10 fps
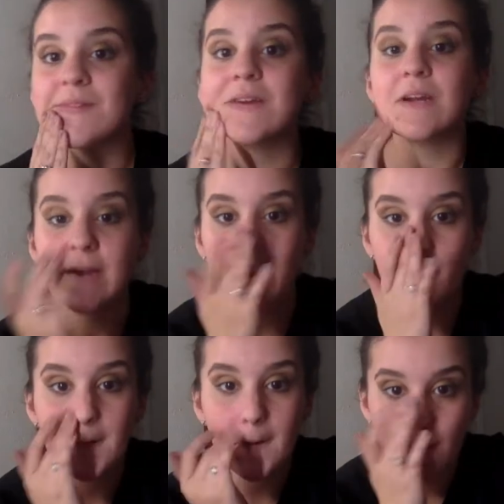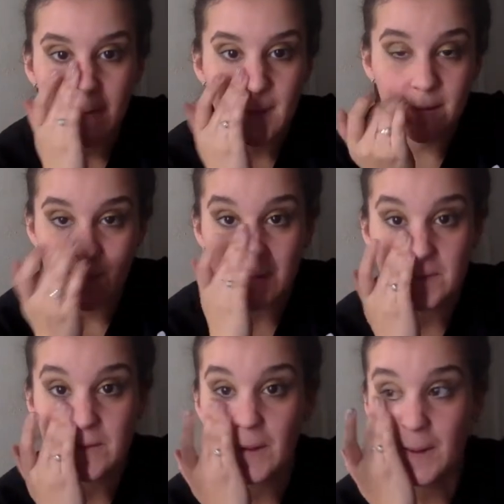All right, this video is
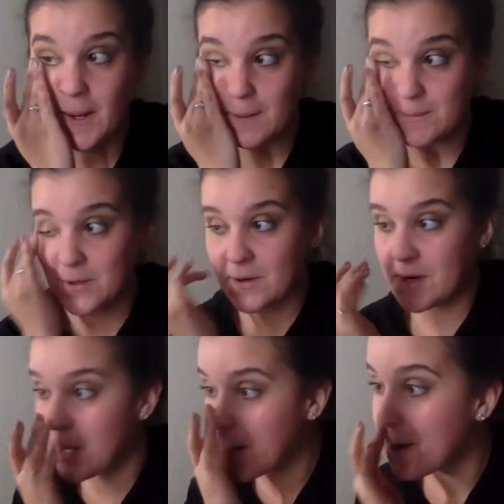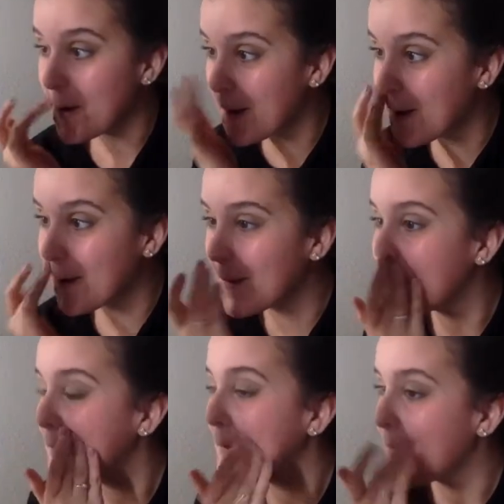long. I'm sorry.
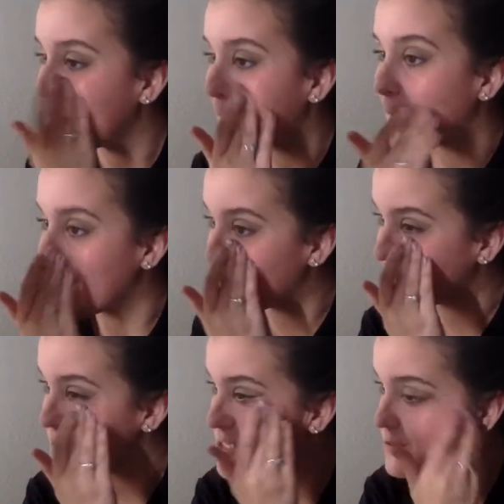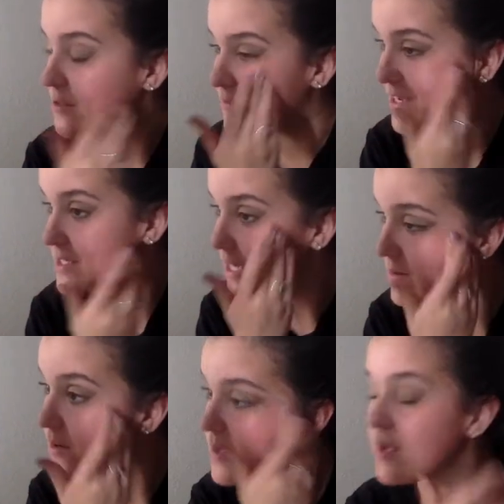I'll breeze through the face now.
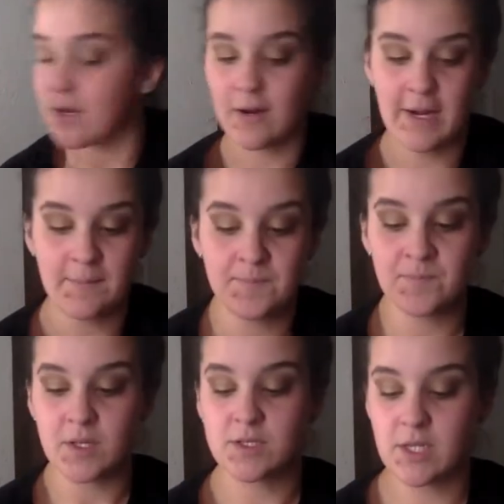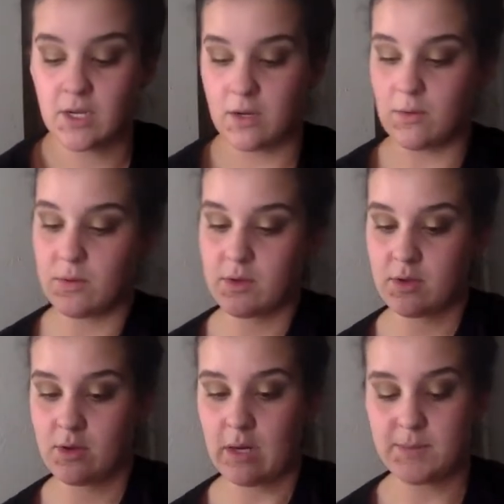All right, so
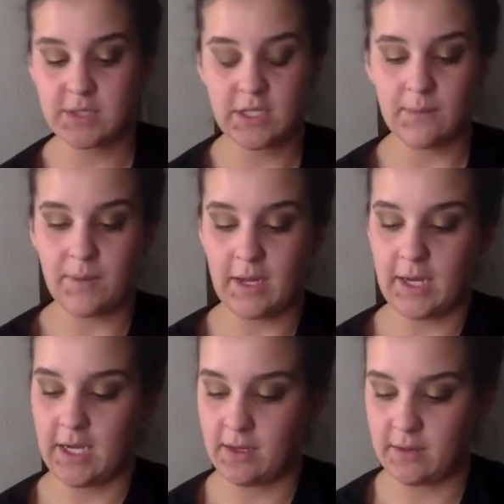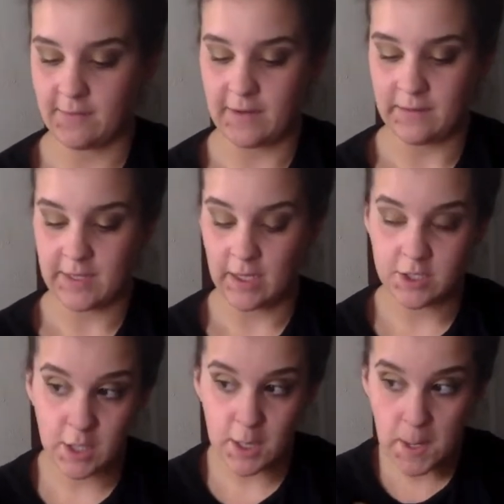I'm just gonna apply the
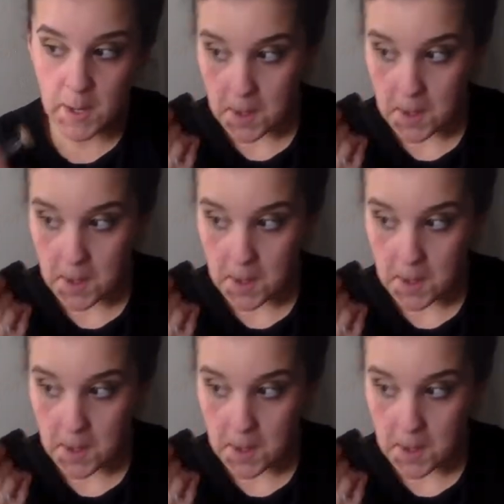foundation